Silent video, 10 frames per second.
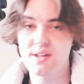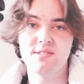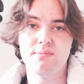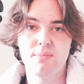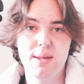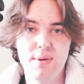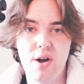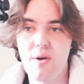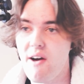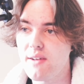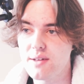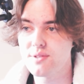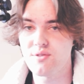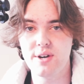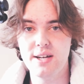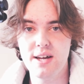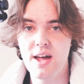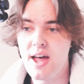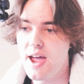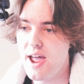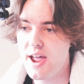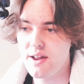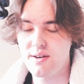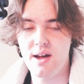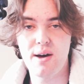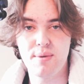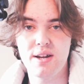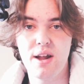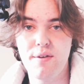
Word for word: please let me know. I'd love to read it, and I mean,